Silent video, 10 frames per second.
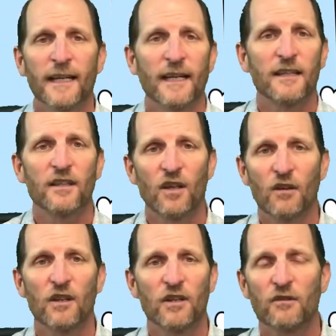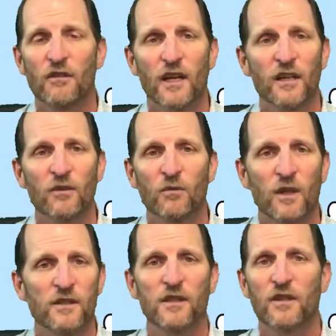and the loan underwriter
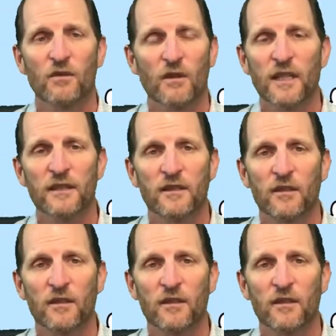wants it corrected